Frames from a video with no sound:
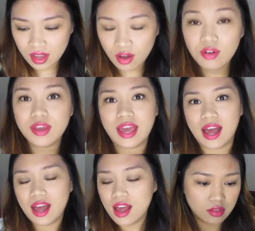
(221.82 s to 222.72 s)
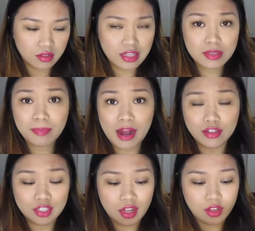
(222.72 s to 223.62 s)
Oh yeah, this
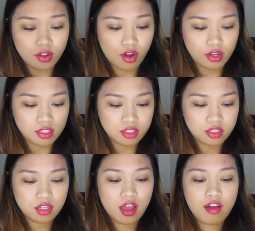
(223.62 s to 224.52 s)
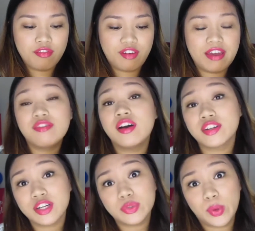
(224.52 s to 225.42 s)
brow gel costs
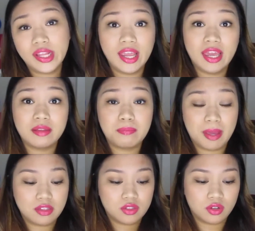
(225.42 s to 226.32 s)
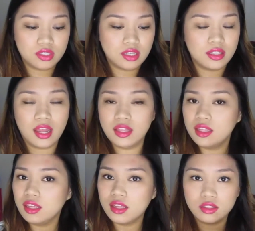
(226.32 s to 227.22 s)
528 pesos in
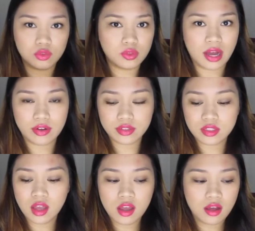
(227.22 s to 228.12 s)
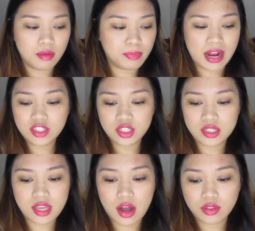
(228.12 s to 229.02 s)
any Etude House
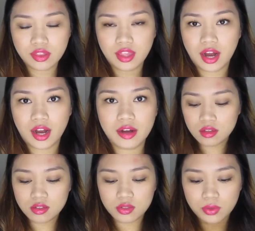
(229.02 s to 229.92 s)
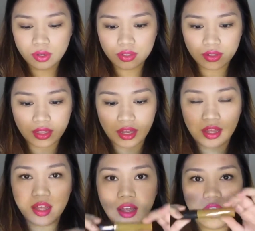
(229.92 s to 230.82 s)
branches out there. So, ito
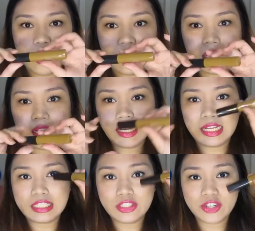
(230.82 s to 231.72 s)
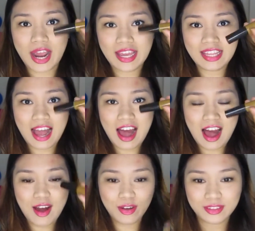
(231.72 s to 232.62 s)
na. Let's try it
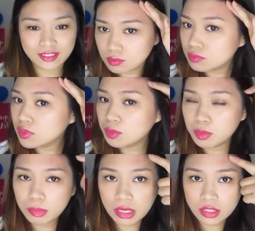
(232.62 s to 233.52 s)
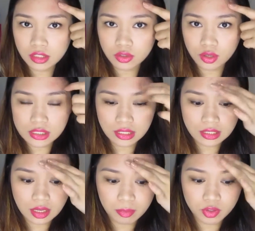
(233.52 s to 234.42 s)
out. Namumuling dito kasi
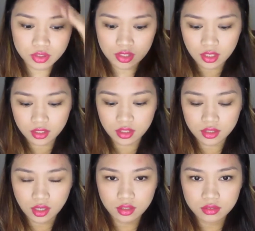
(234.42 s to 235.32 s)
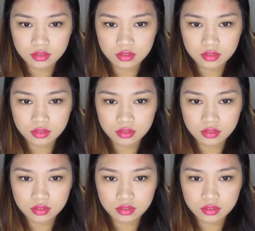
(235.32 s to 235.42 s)
kinamot ko siya kanina.